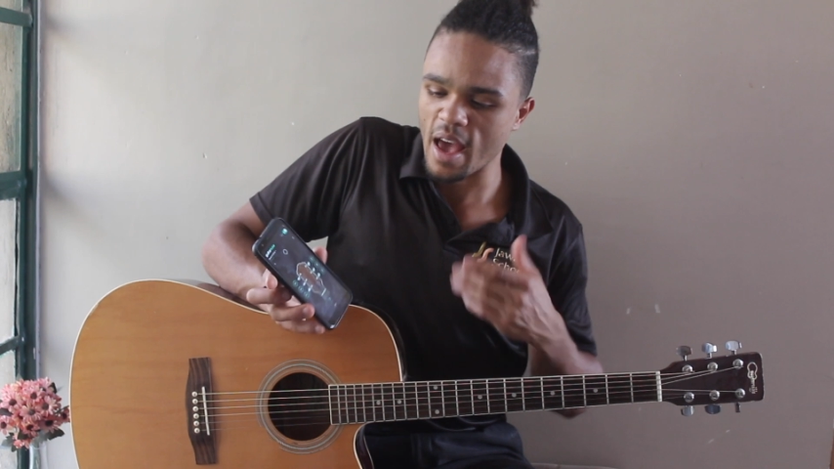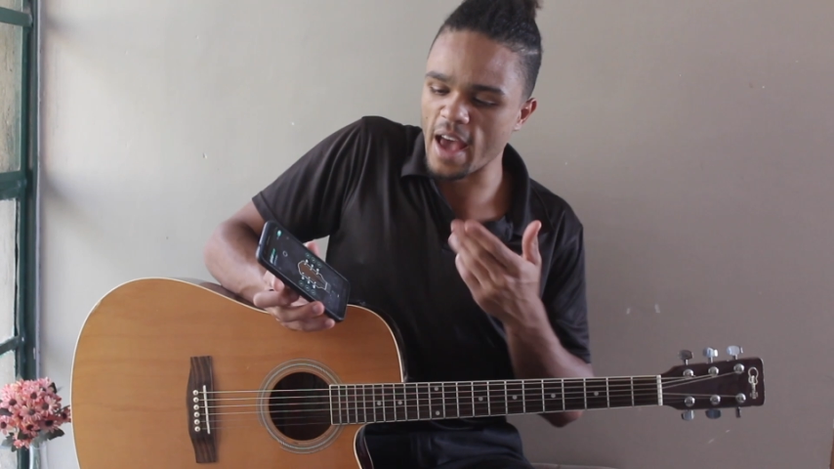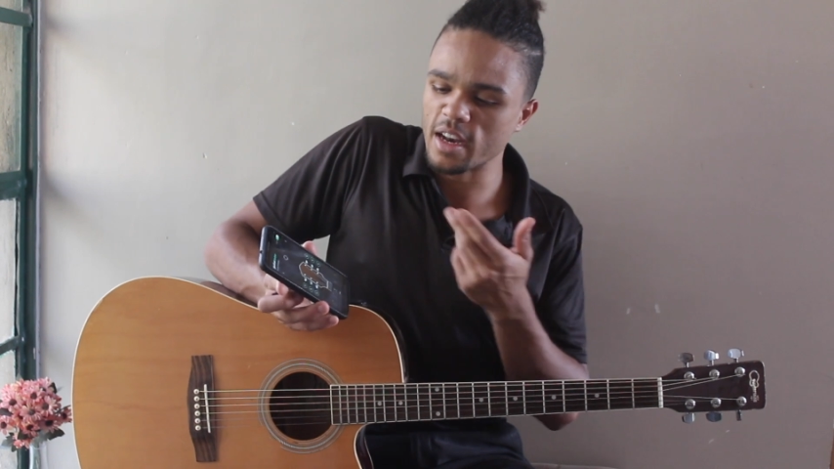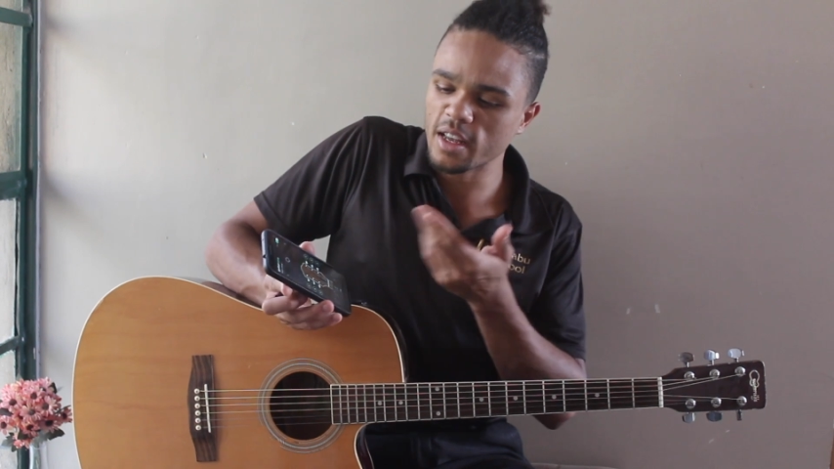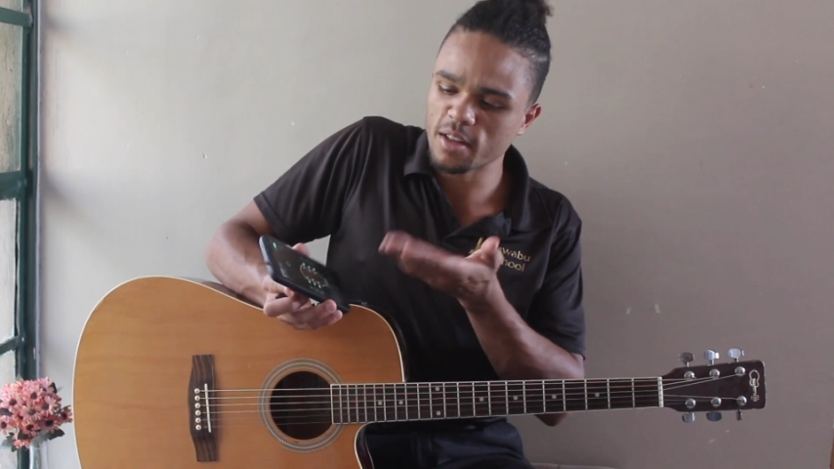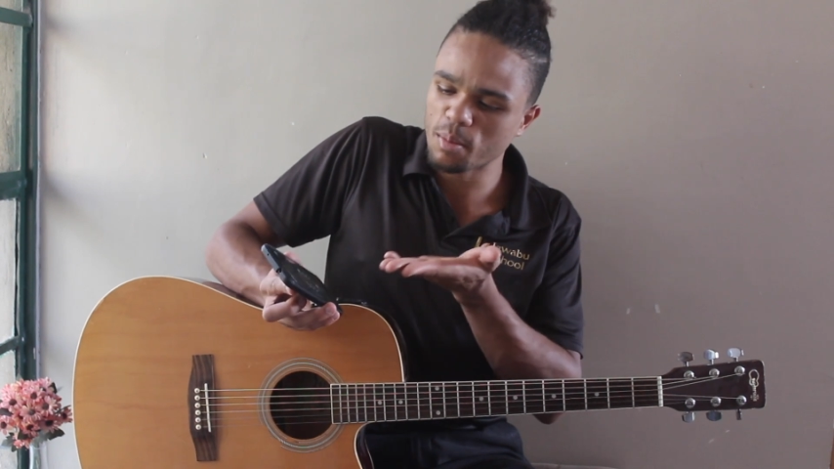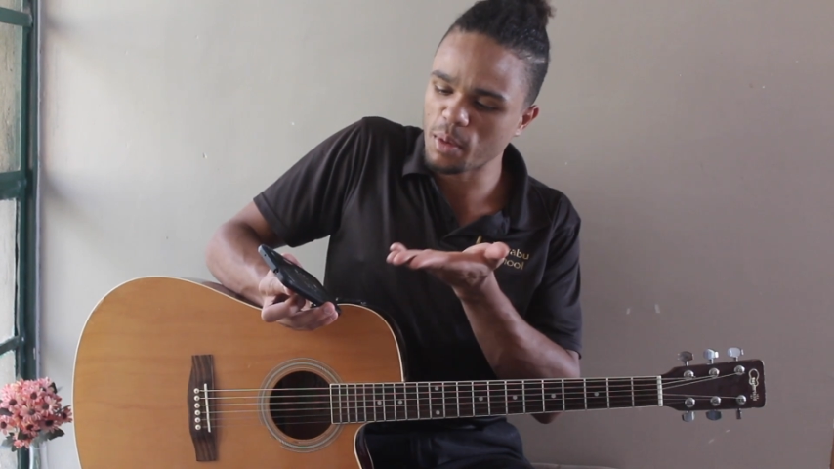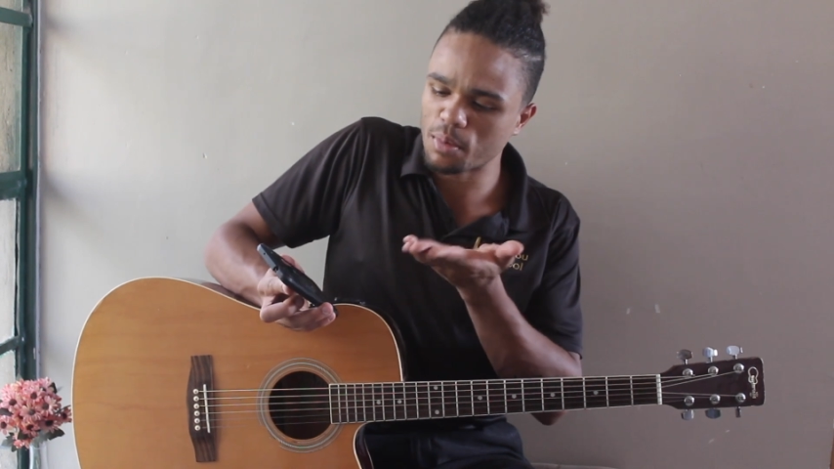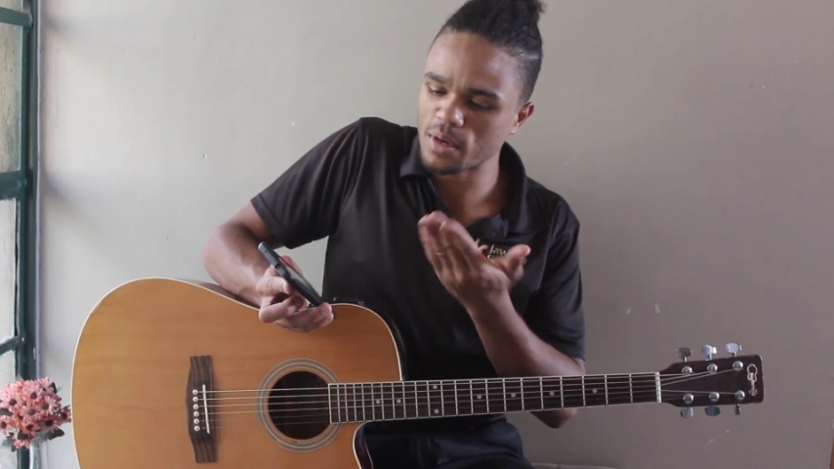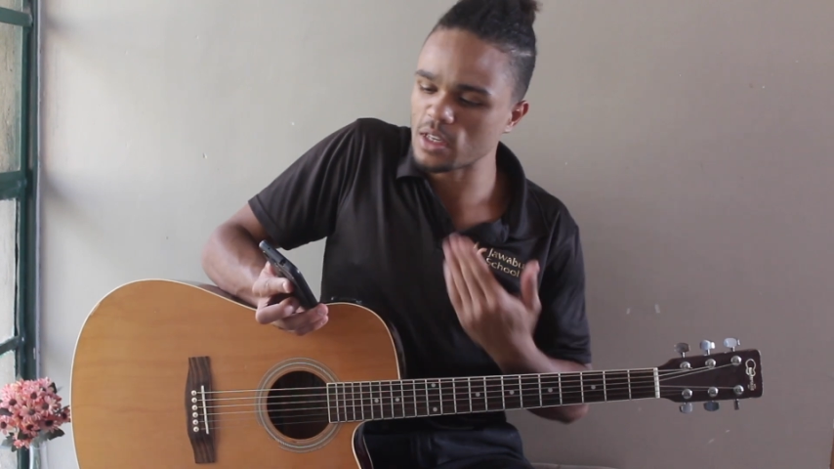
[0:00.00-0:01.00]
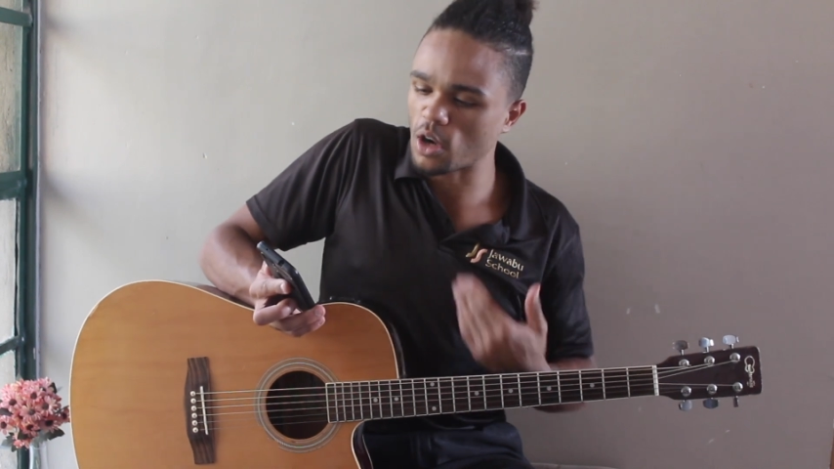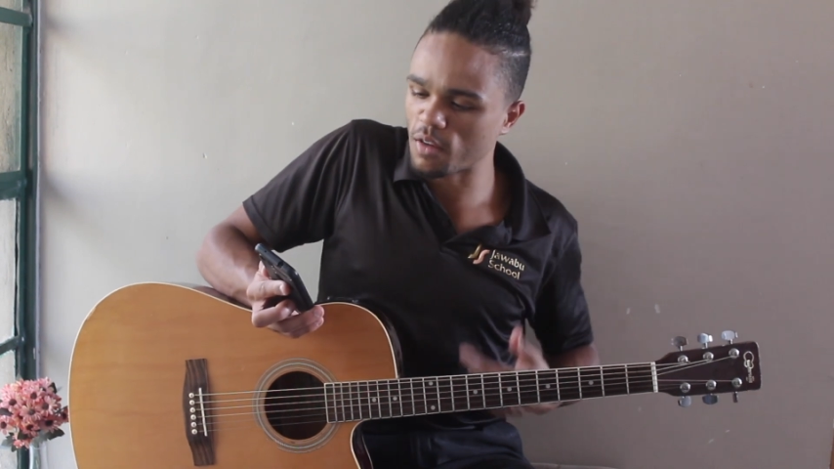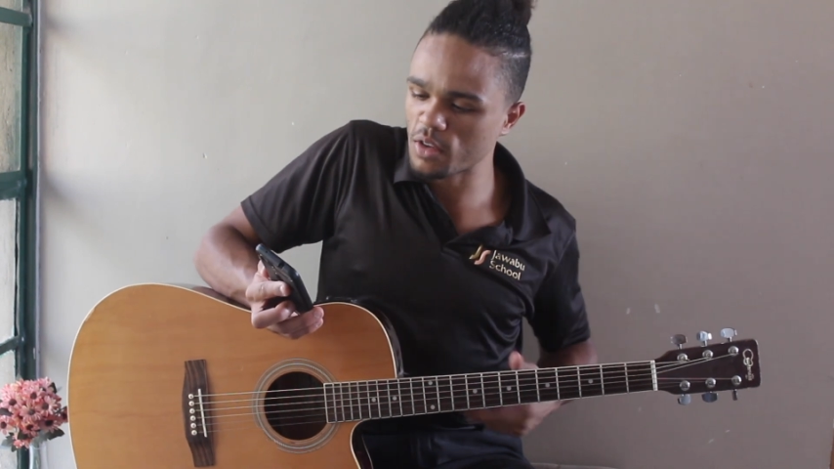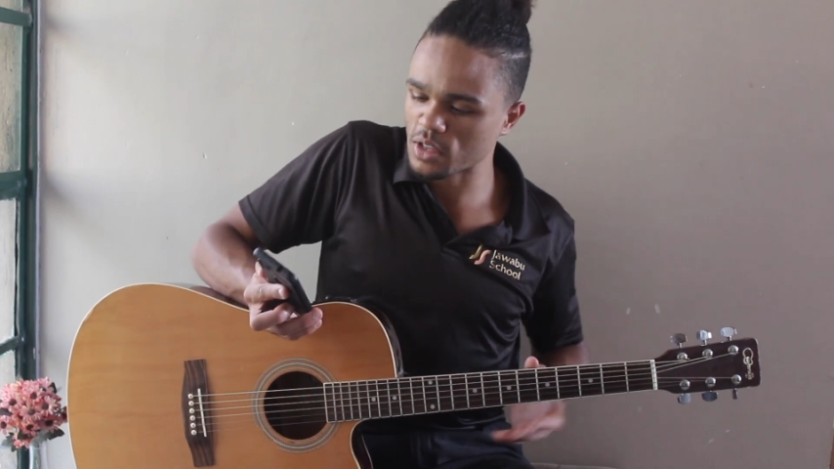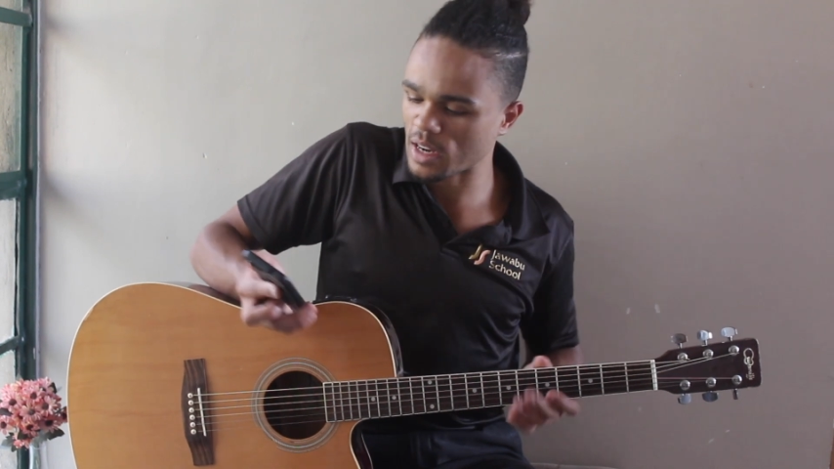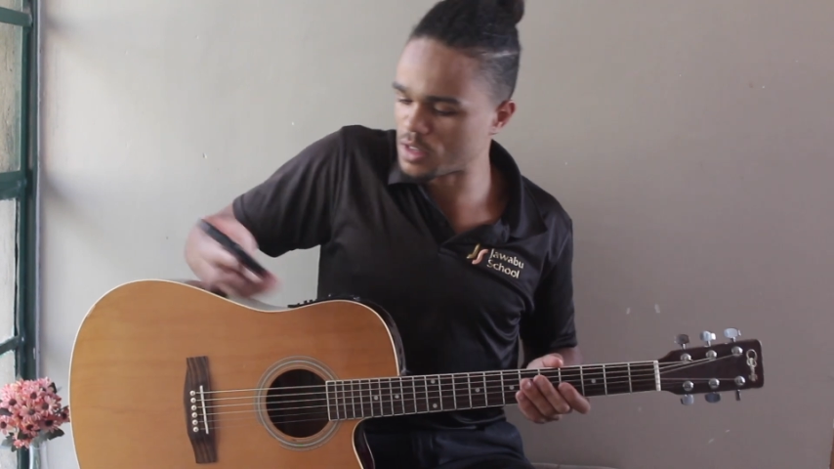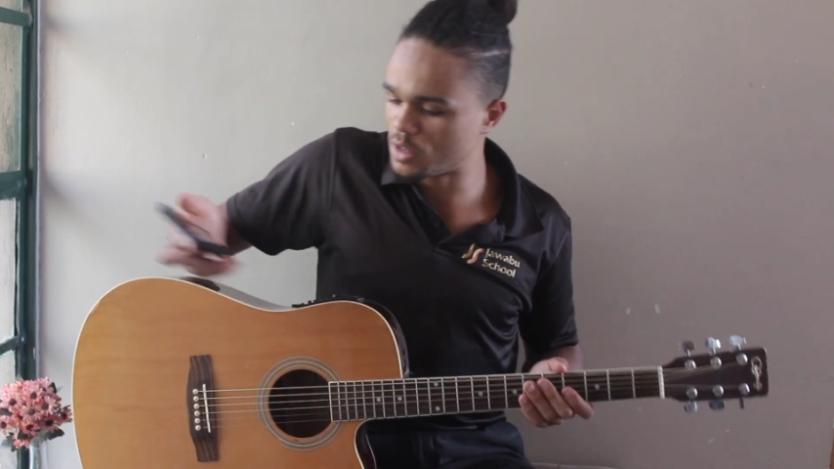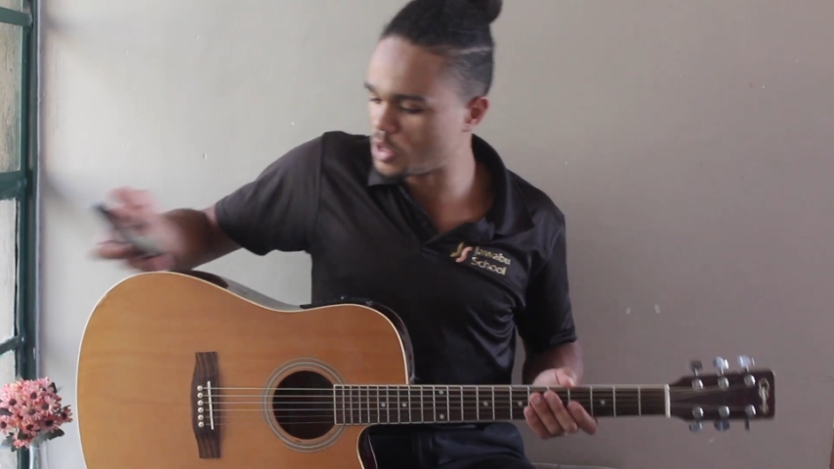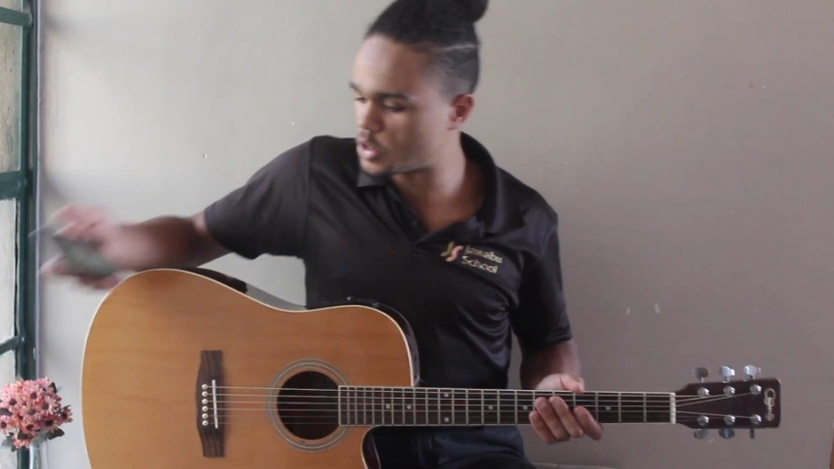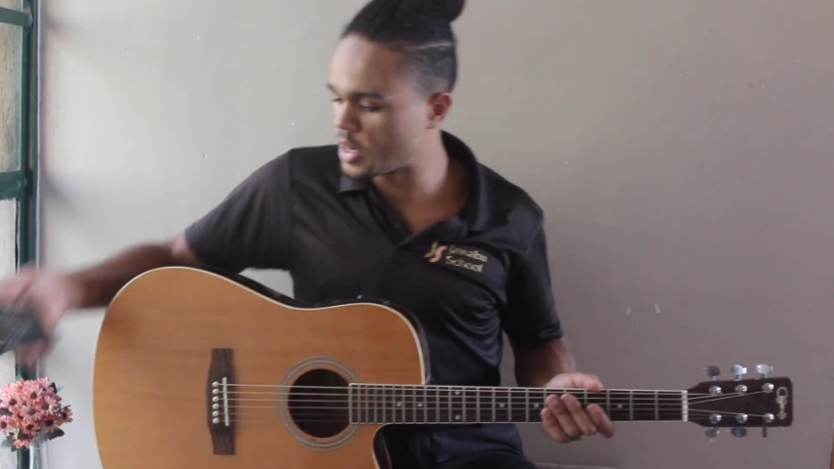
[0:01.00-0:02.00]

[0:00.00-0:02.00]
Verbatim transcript: And it'll be pretty obvious on how to do it.